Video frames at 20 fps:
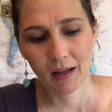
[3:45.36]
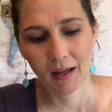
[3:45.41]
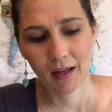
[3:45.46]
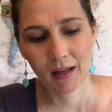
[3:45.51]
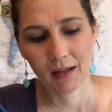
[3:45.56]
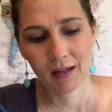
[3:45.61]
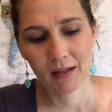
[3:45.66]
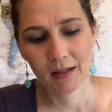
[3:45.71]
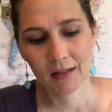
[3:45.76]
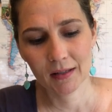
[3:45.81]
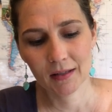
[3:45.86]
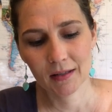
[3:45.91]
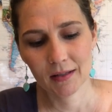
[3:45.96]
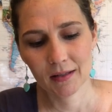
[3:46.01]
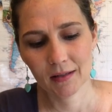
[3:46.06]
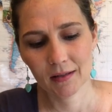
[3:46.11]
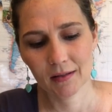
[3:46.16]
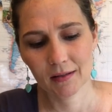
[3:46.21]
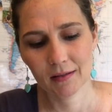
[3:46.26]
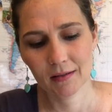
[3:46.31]
And
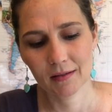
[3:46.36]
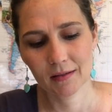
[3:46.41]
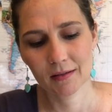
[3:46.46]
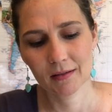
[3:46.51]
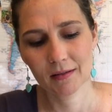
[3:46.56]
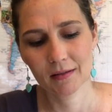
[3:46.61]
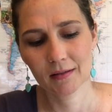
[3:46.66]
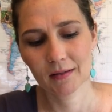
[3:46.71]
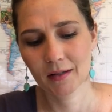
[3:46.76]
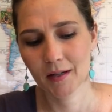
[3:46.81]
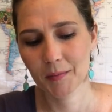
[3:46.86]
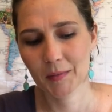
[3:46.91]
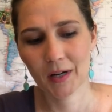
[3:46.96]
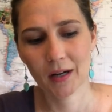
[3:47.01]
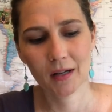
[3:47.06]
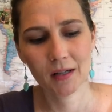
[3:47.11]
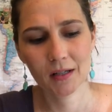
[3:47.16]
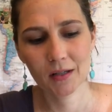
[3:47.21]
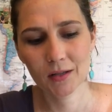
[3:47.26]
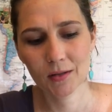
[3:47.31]
I'm
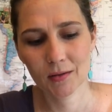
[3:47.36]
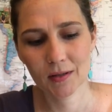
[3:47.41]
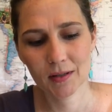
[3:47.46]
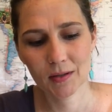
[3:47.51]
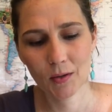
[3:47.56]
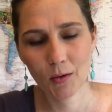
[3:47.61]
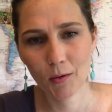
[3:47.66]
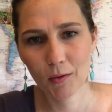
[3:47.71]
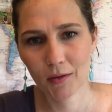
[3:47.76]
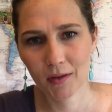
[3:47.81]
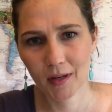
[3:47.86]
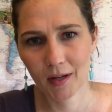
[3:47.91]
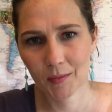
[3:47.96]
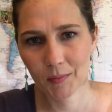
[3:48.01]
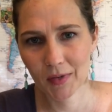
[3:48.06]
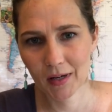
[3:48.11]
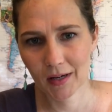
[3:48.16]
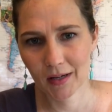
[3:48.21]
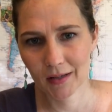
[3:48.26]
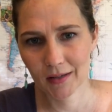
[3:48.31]
not going to do this whole thing
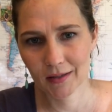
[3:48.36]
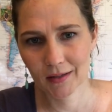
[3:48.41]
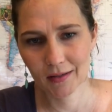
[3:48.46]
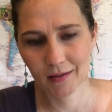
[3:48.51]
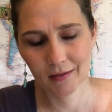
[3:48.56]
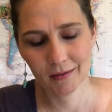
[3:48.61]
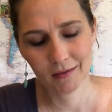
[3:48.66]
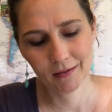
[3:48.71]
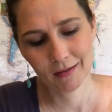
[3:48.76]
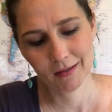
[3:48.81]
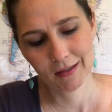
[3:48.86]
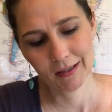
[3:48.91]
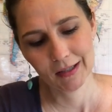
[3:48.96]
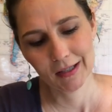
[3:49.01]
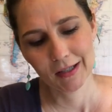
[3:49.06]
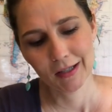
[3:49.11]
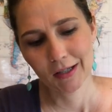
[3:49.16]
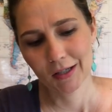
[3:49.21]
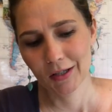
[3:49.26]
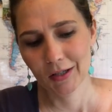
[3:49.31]
because
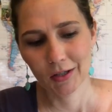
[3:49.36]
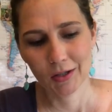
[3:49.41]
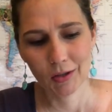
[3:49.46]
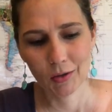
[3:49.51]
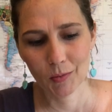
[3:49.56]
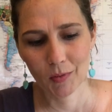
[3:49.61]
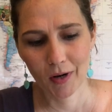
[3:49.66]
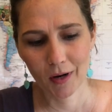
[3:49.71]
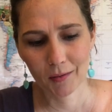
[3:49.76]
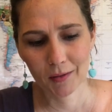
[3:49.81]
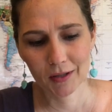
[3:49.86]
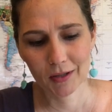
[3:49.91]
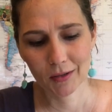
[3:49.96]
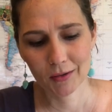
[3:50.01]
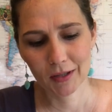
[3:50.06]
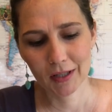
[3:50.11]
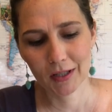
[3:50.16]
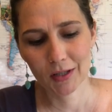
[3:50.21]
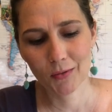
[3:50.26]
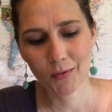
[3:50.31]
you probably
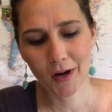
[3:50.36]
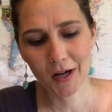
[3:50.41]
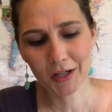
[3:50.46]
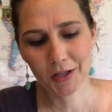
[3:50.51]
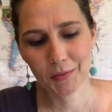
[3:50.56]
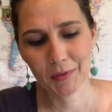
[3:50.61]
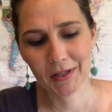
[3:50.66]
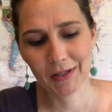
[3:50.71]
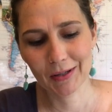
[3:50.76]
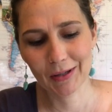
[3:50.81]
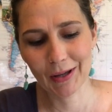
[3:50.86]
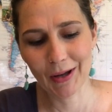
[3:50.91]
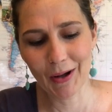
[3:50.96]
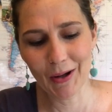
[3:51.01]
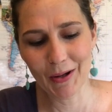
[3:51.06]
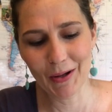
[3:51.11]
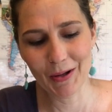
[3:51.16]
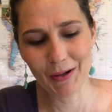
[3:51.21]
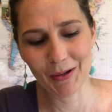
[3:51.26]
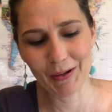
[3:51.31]
don't need to watch me do the
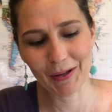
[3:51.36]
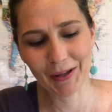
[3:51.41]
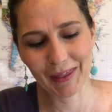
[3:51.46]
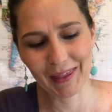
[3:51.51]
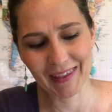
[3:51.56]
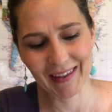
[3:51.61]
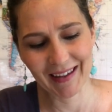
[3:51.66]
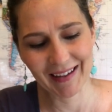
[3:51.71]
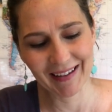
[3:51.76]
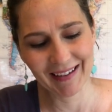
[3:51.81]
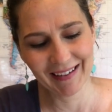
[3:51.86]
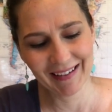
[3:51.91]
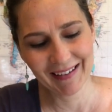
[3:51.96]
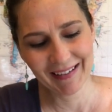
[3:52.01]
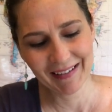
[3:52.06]
whole thing,